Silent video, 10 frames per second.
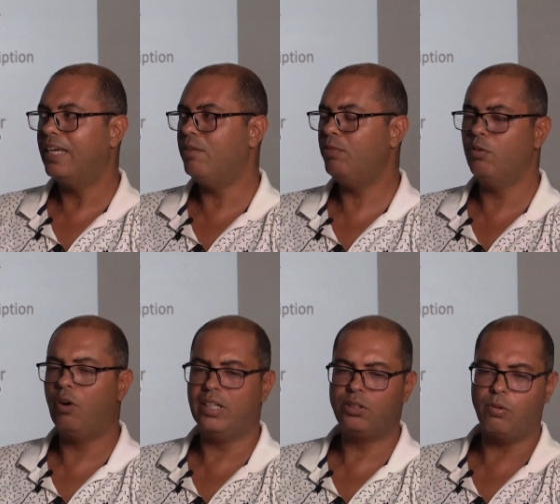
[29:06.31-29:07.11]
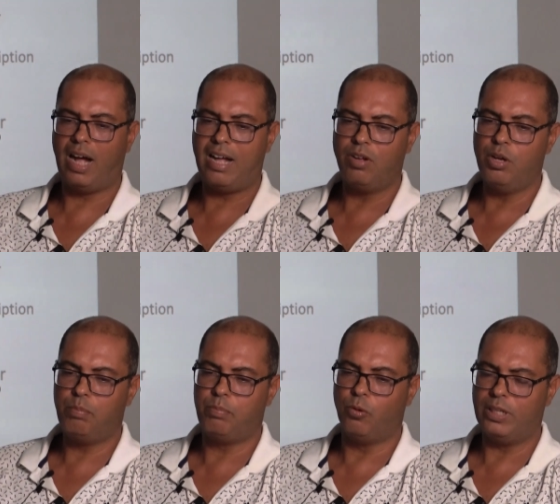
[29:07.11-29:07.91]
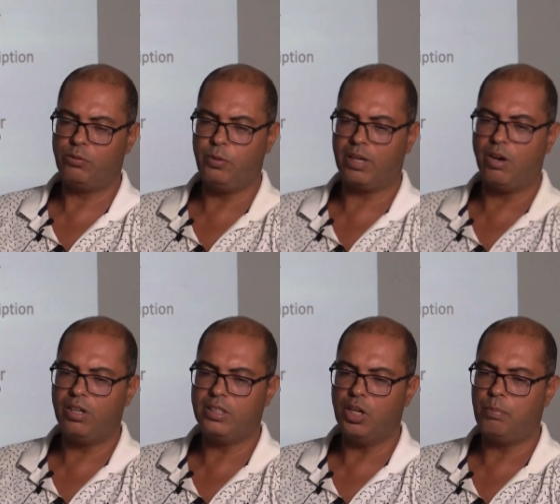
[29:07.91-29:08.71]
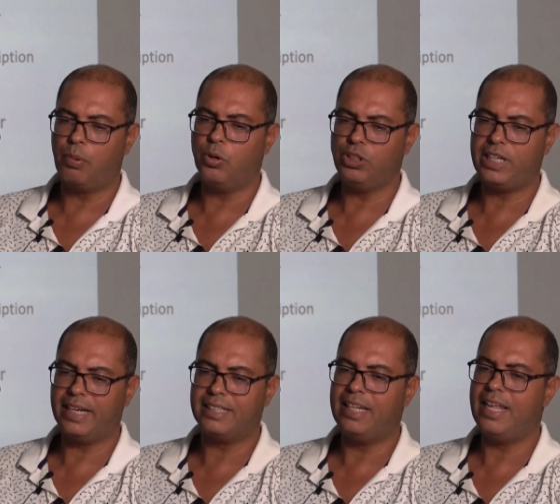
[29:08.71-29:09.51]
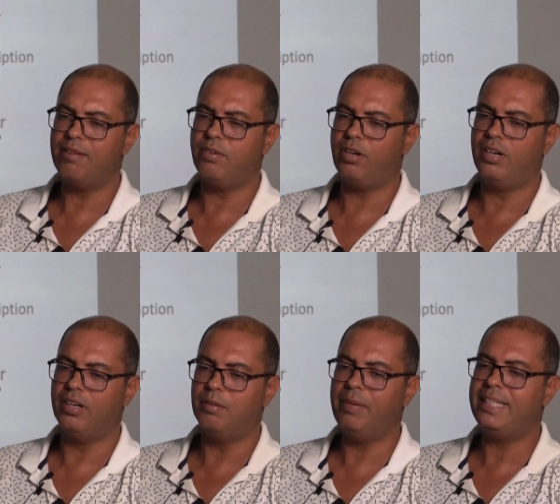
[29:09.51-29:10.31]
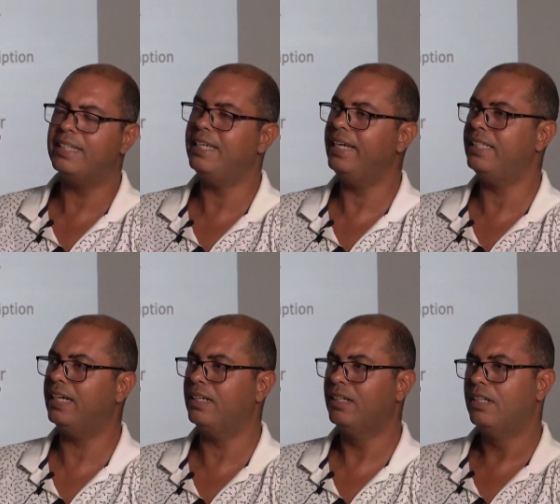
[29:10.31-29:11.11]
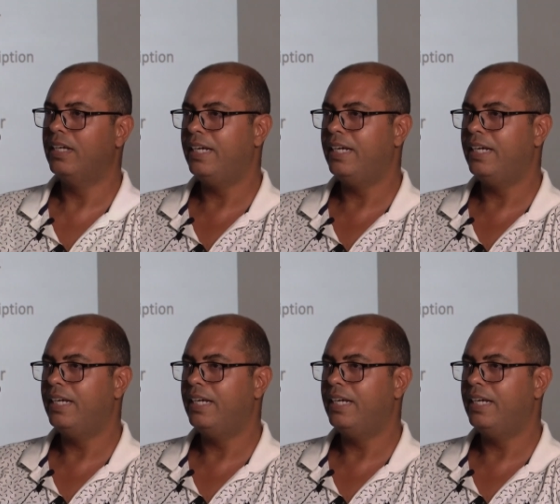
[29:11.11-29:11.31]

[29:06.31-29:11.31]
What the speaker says: If we want to have what we call it a project level metadata,